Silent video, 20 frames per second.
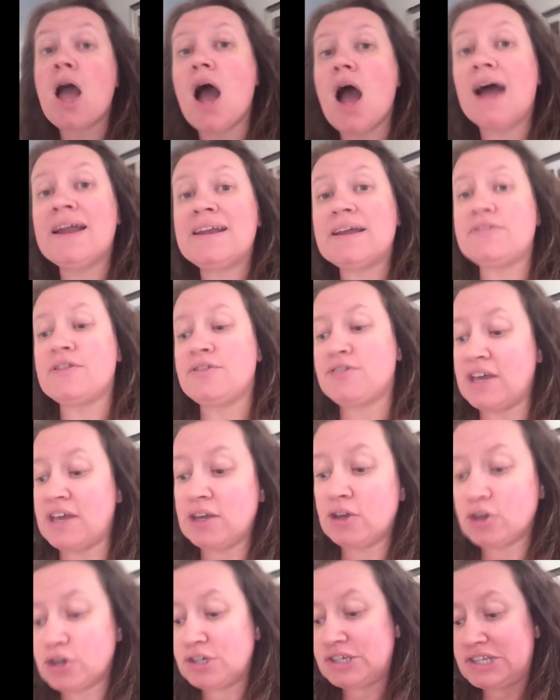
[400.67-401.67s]
Another thing
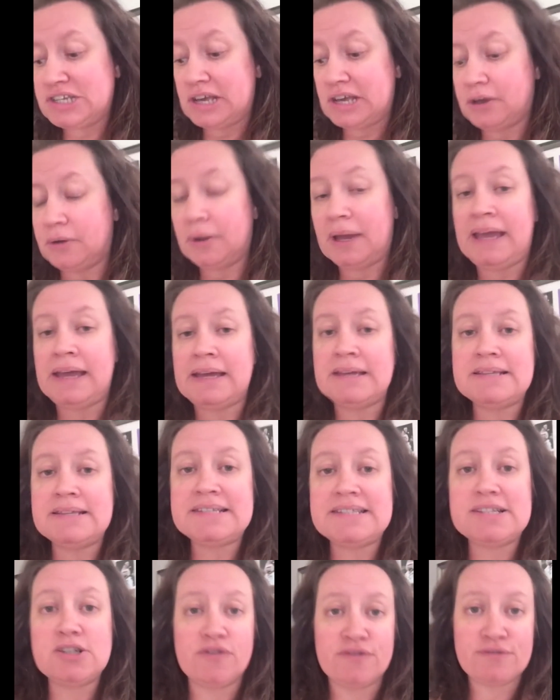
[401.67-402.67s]
you can do
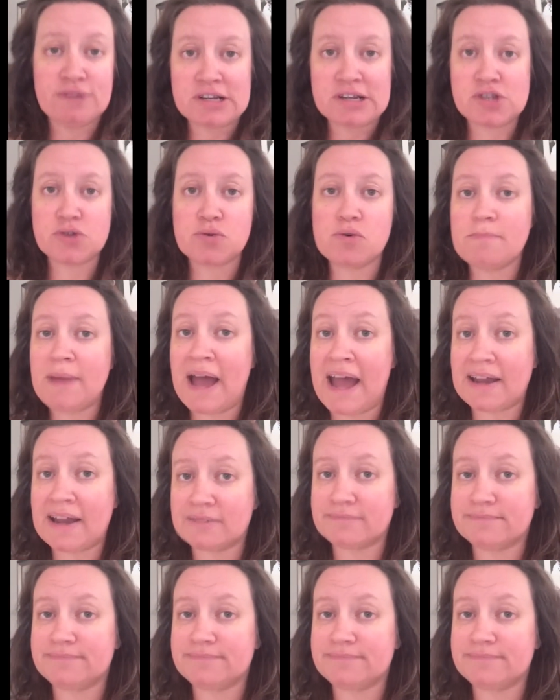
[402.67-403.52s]
is your front door mat.